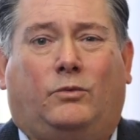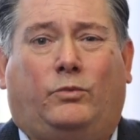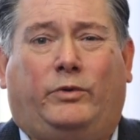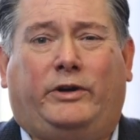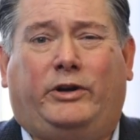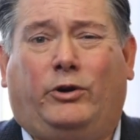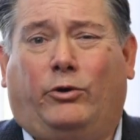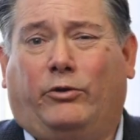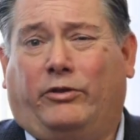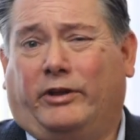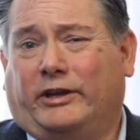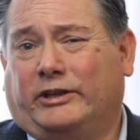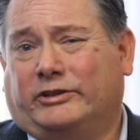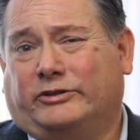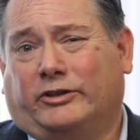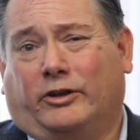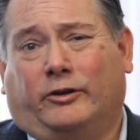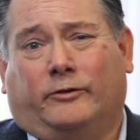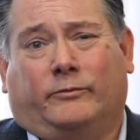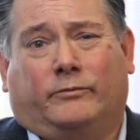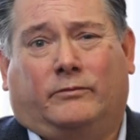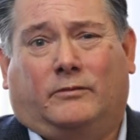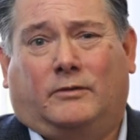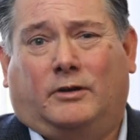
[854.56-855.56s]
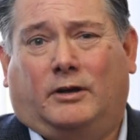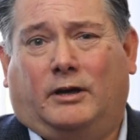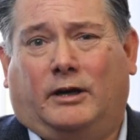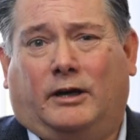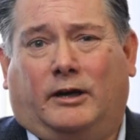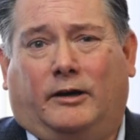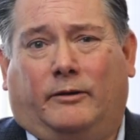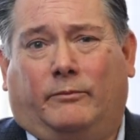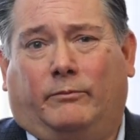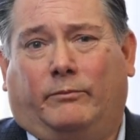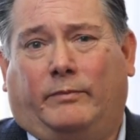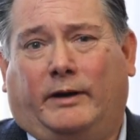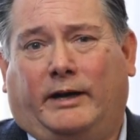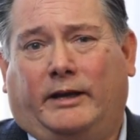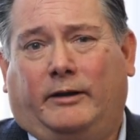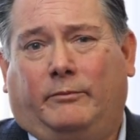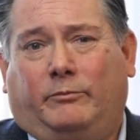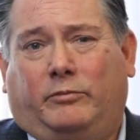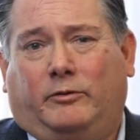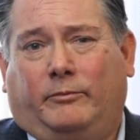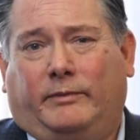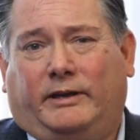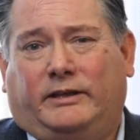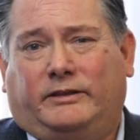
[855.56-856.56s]
We don't think so. By
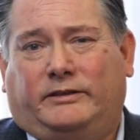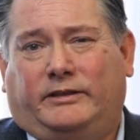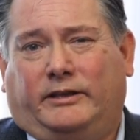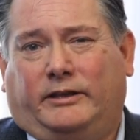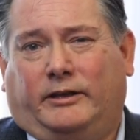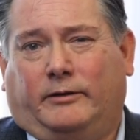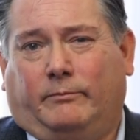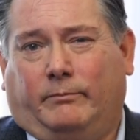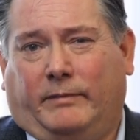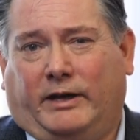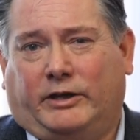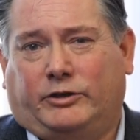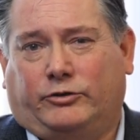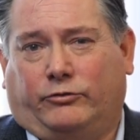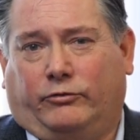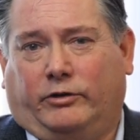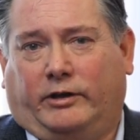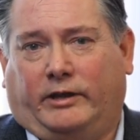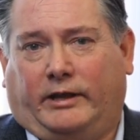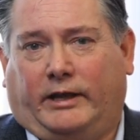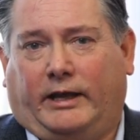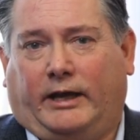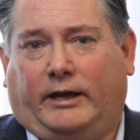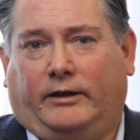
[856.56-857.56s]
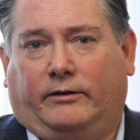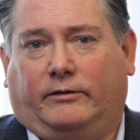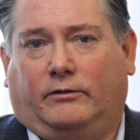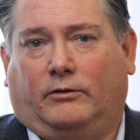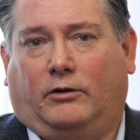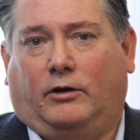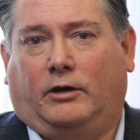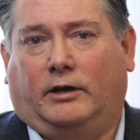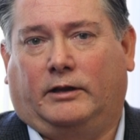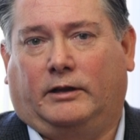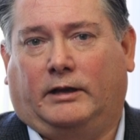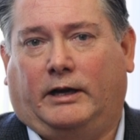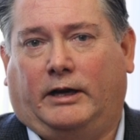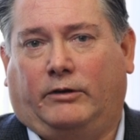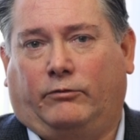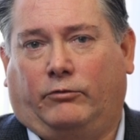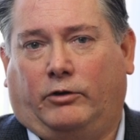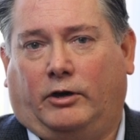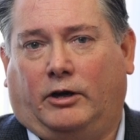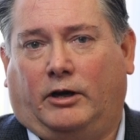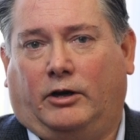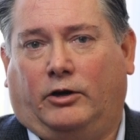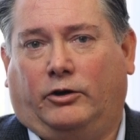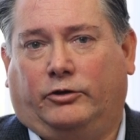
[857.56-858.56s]
implementing and measuring that online
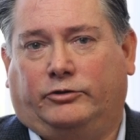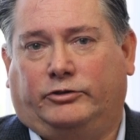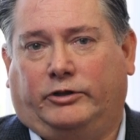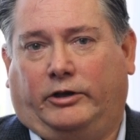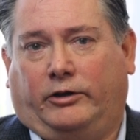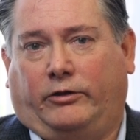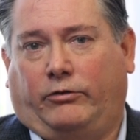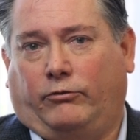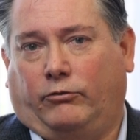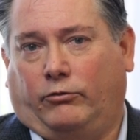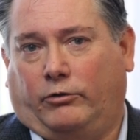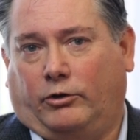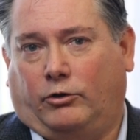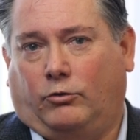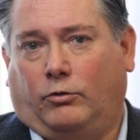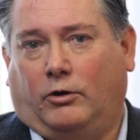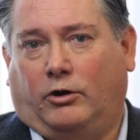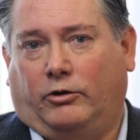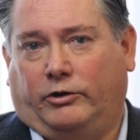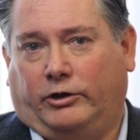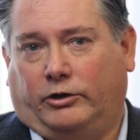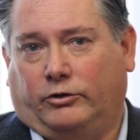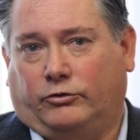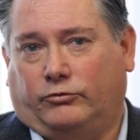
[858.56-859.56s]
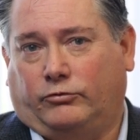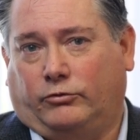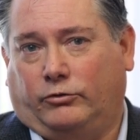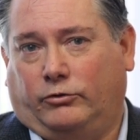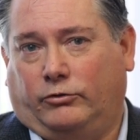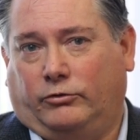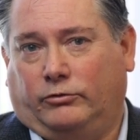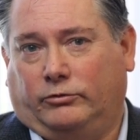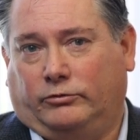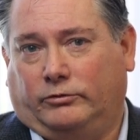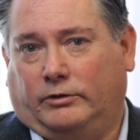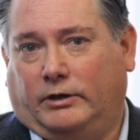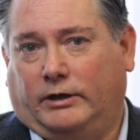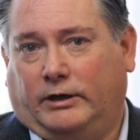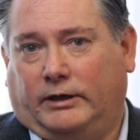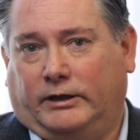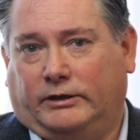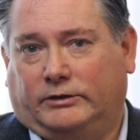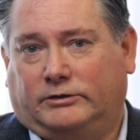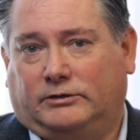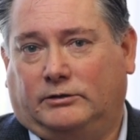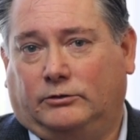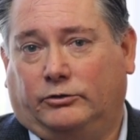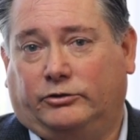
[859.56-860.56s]
rheology through the quality control
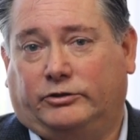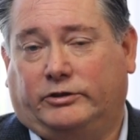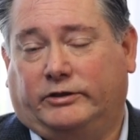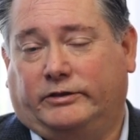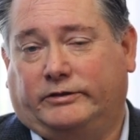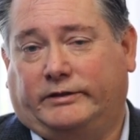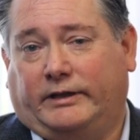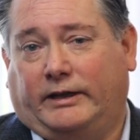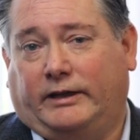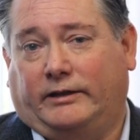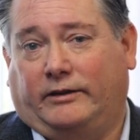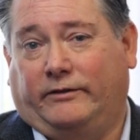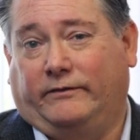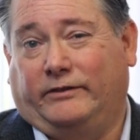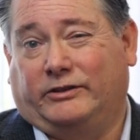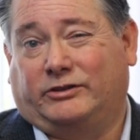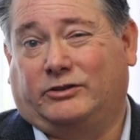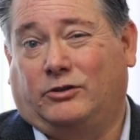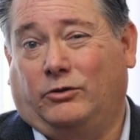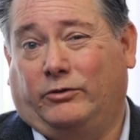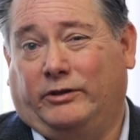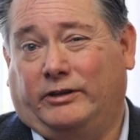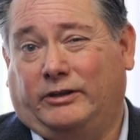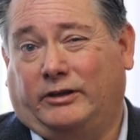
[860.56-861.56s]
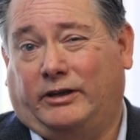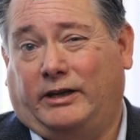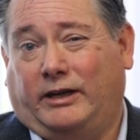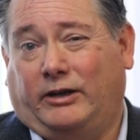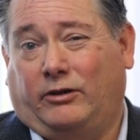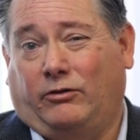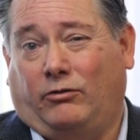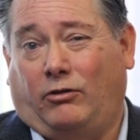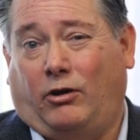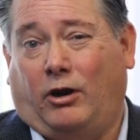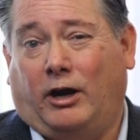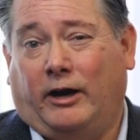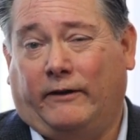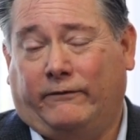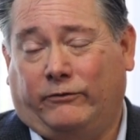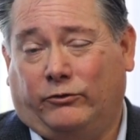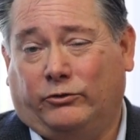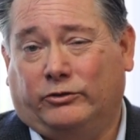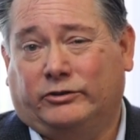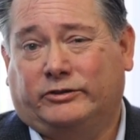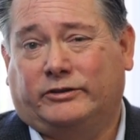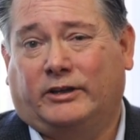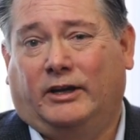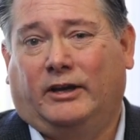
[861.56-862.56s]
solutions that the ViscoIndcator
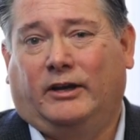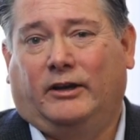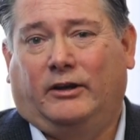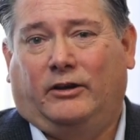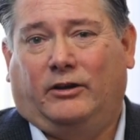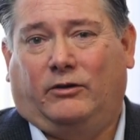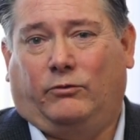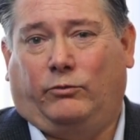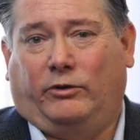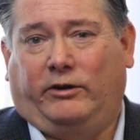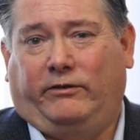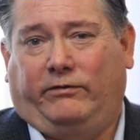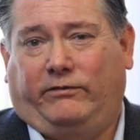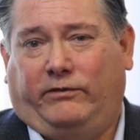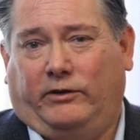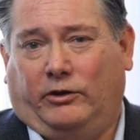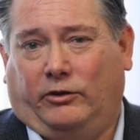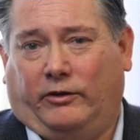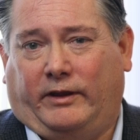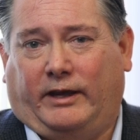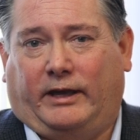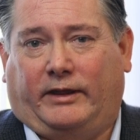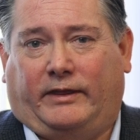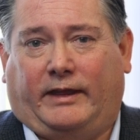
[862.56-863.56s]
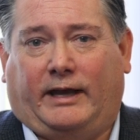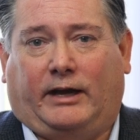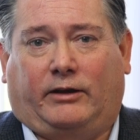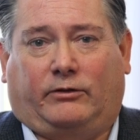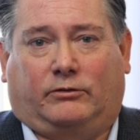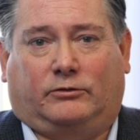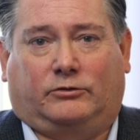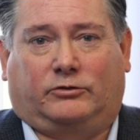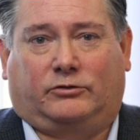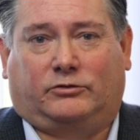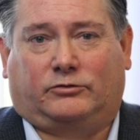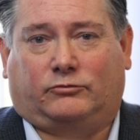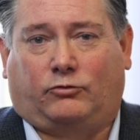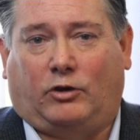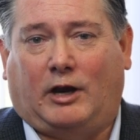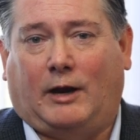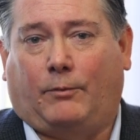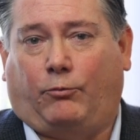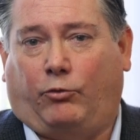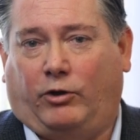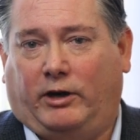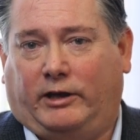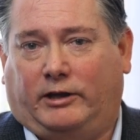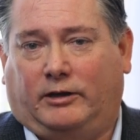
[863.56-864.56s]
offers, we feel that that
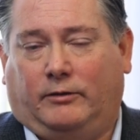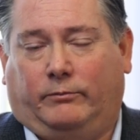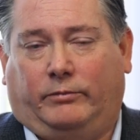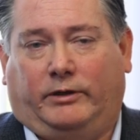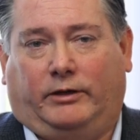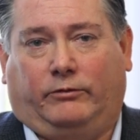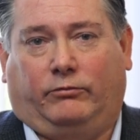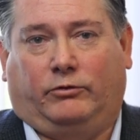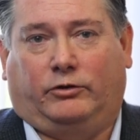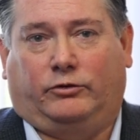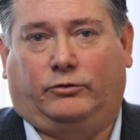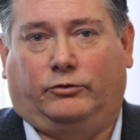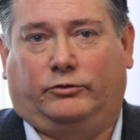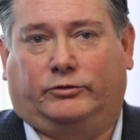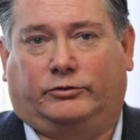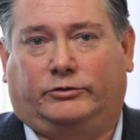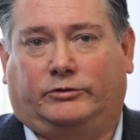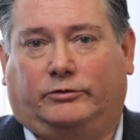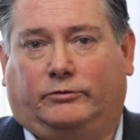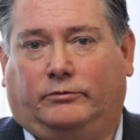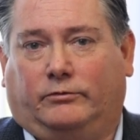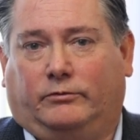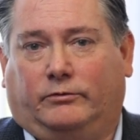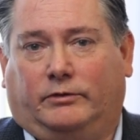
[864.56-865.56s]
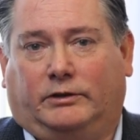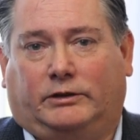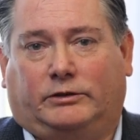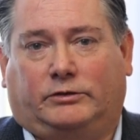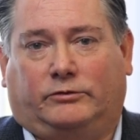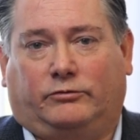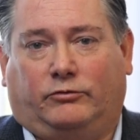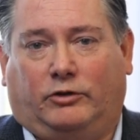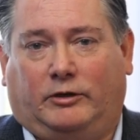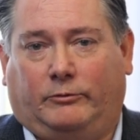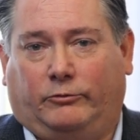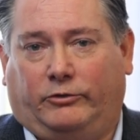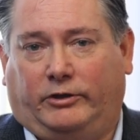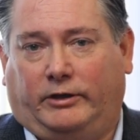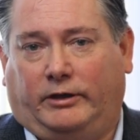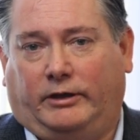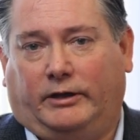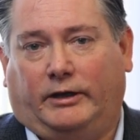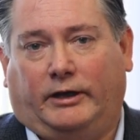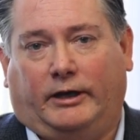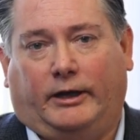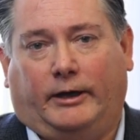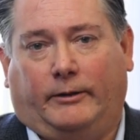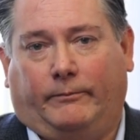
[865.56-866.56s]
scrap rate can be reduced
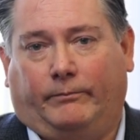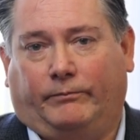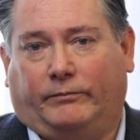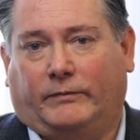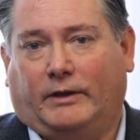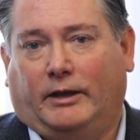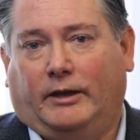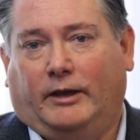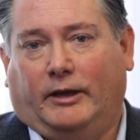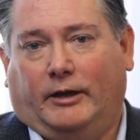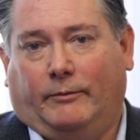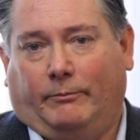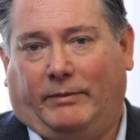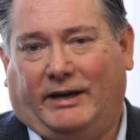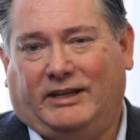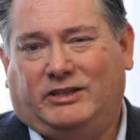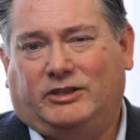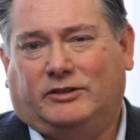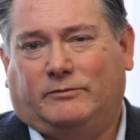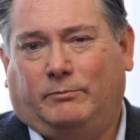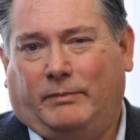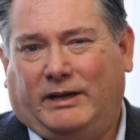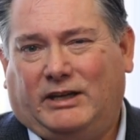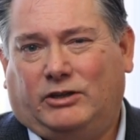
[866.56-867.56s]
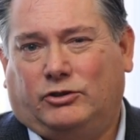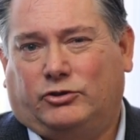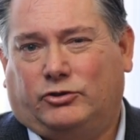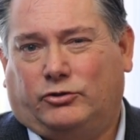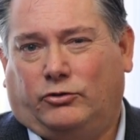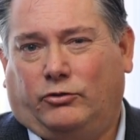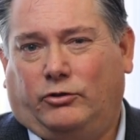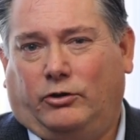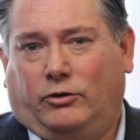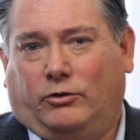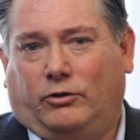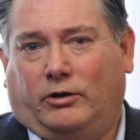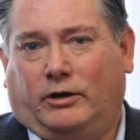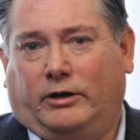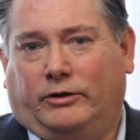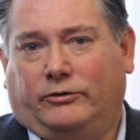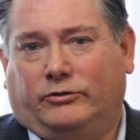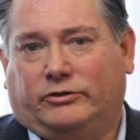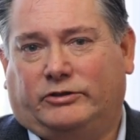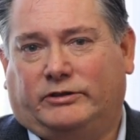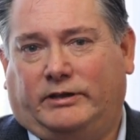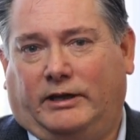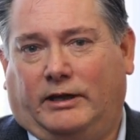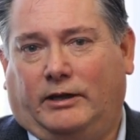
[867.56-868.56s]
extremely by just making sure you
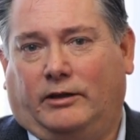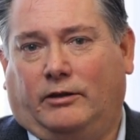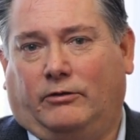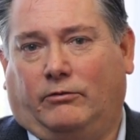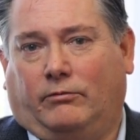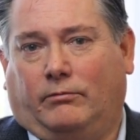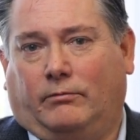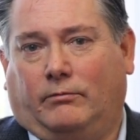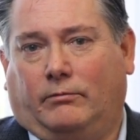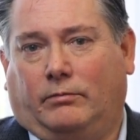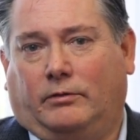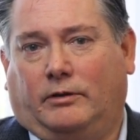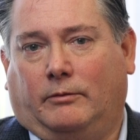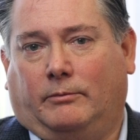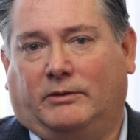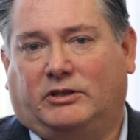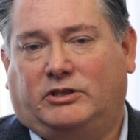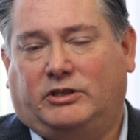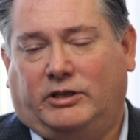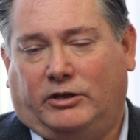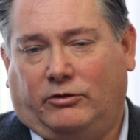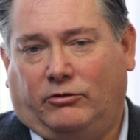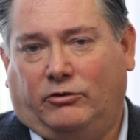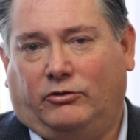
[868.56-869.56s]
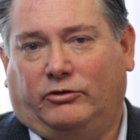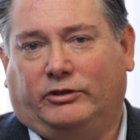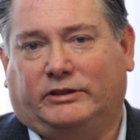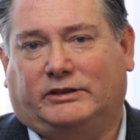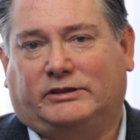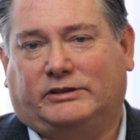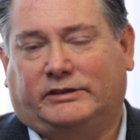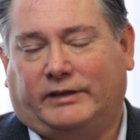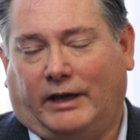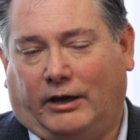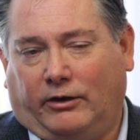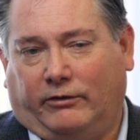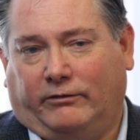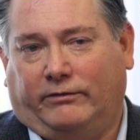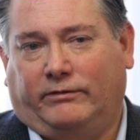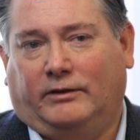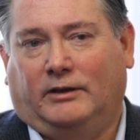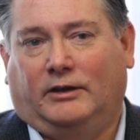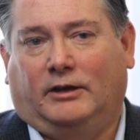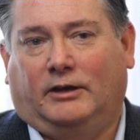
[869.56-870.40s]
understand the material itself.